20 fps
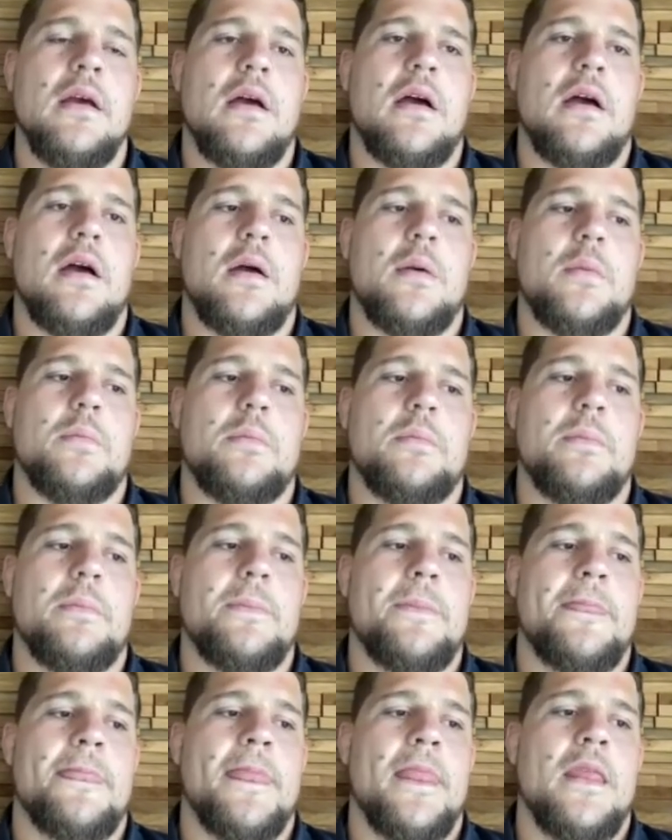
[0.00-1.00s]

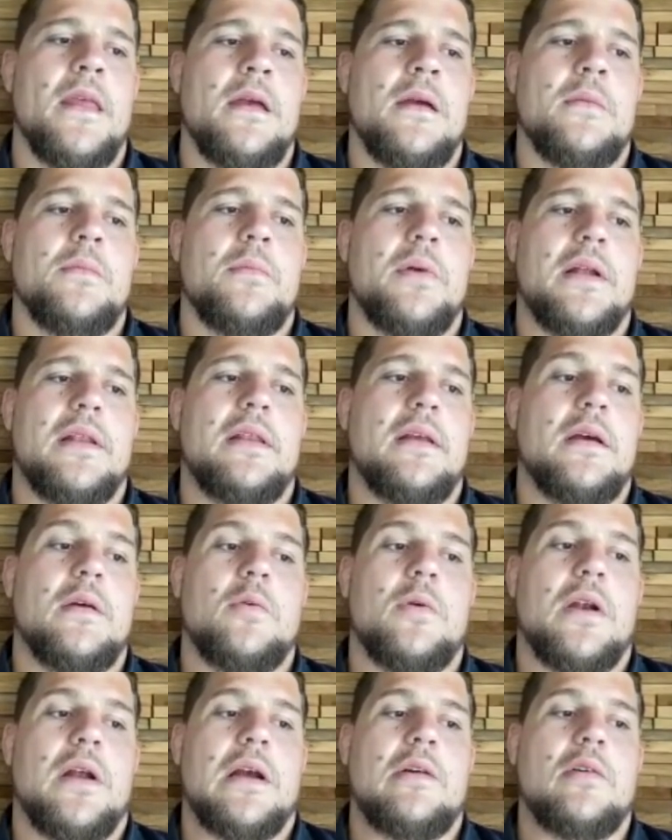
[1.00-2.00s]
But
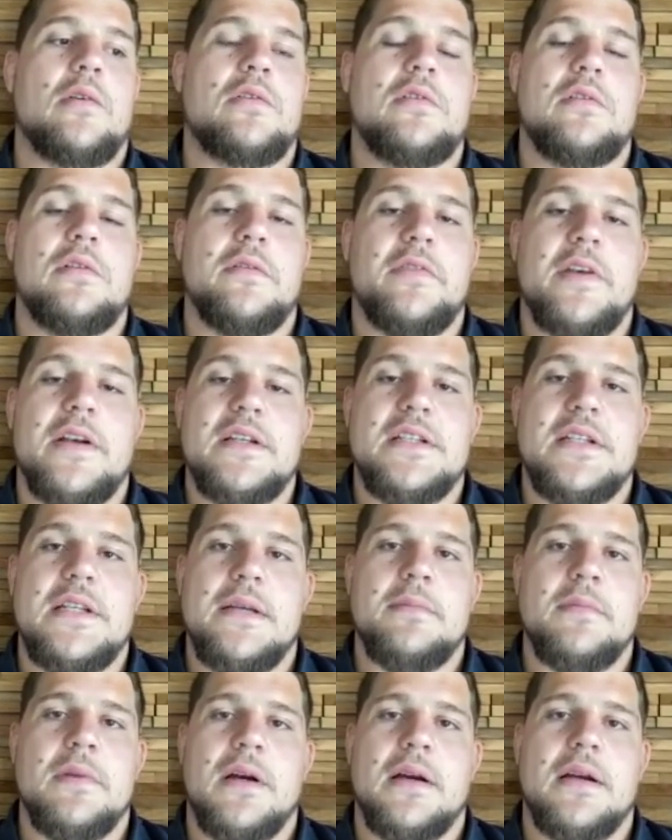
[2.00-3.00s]
when I got to the French
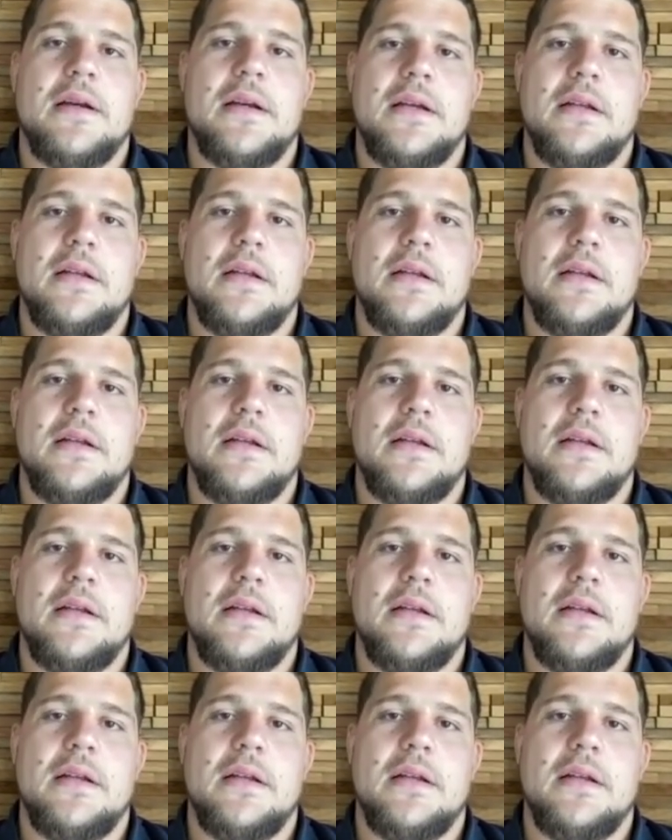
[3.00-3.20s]
team, like,